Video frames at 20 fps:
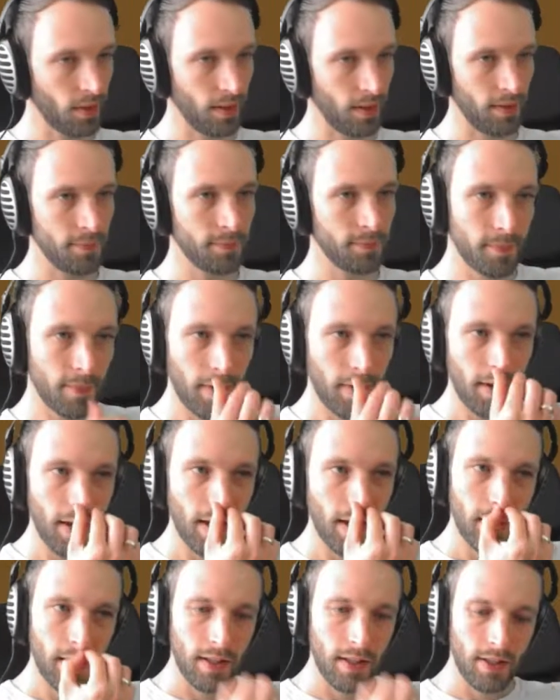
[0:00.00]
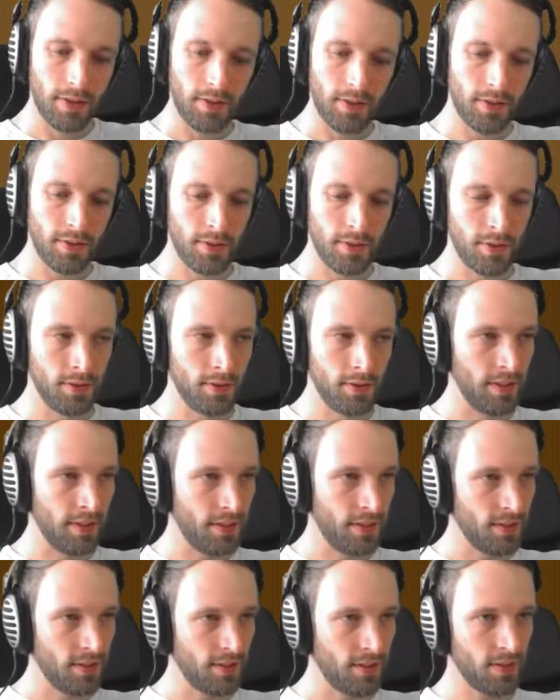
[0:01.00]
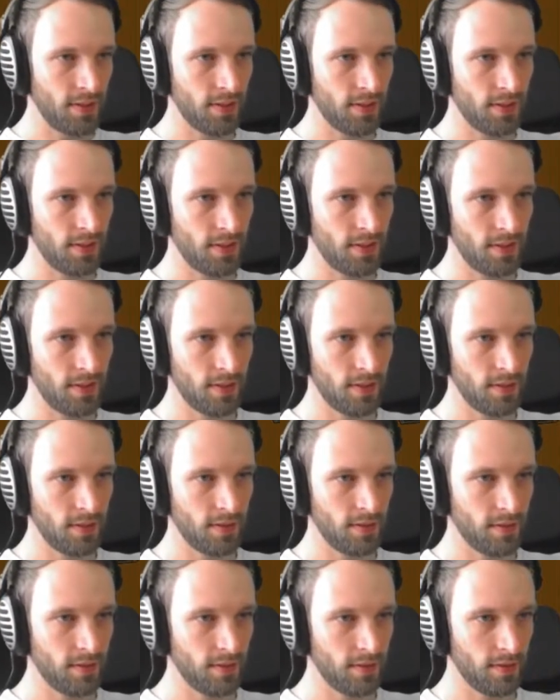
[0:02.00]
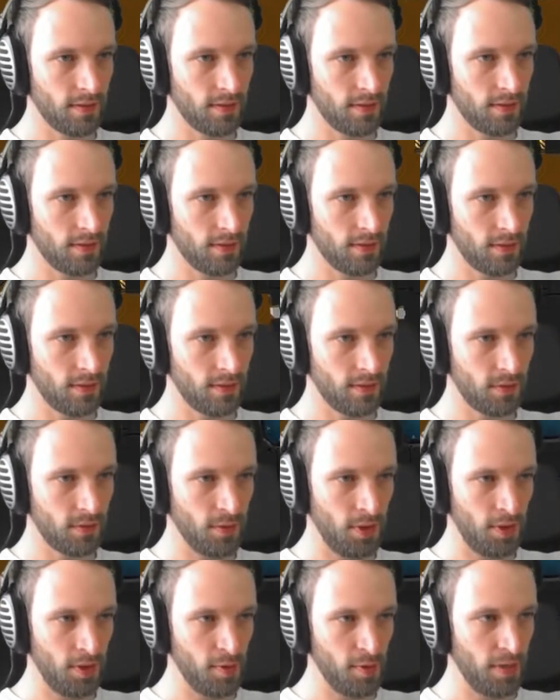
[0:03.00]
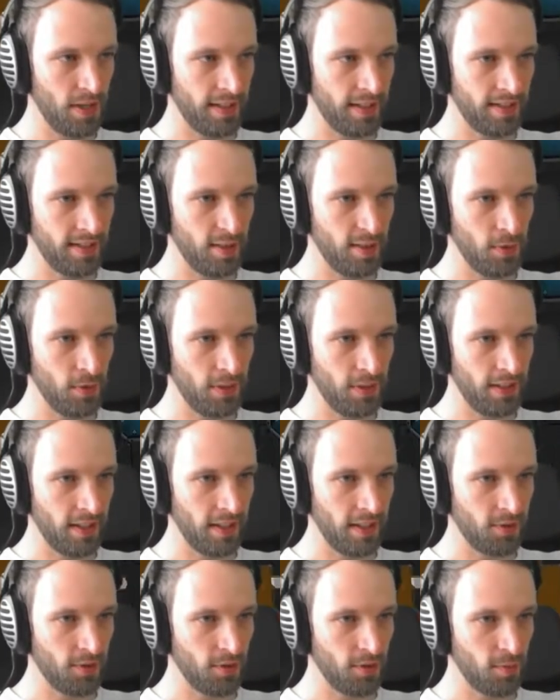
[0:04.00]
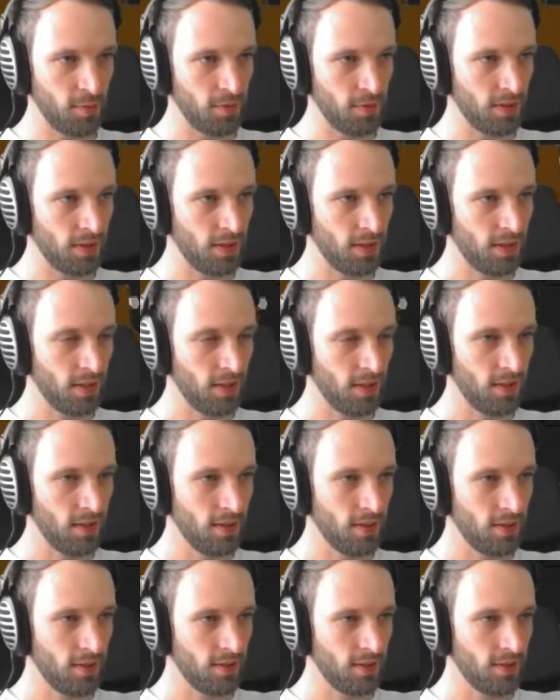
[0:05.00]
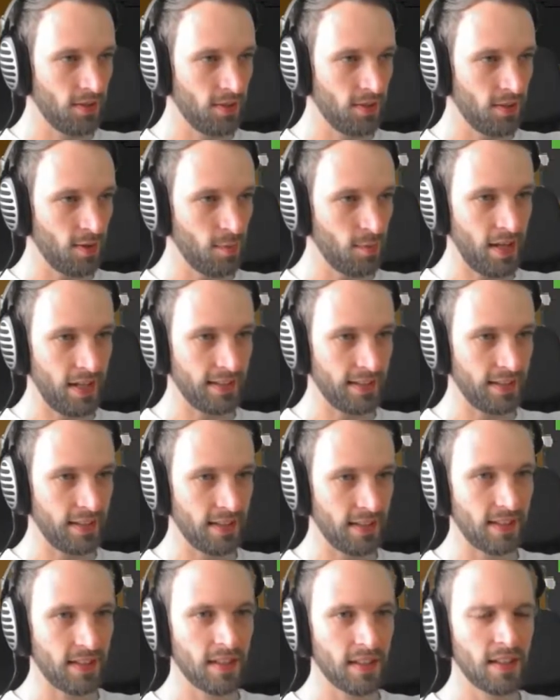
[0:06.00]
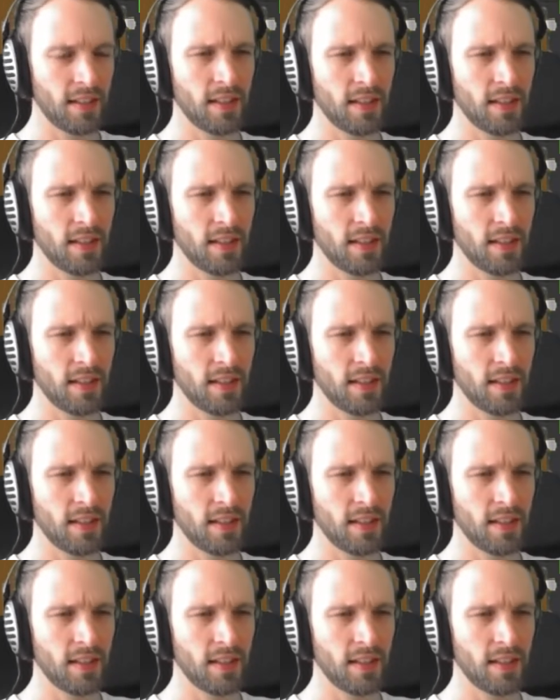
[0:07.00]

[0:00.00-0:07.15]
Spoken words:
Okay, so let's do another practice mode, I guess, or something. Start practice.